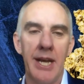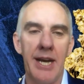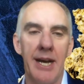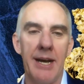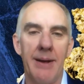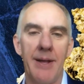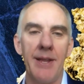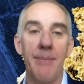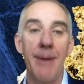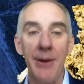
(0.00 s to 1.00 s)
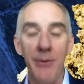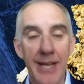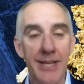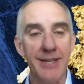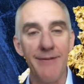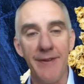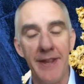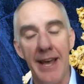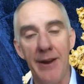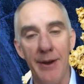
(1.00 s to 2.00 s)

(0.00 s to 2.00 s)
The main reason for that,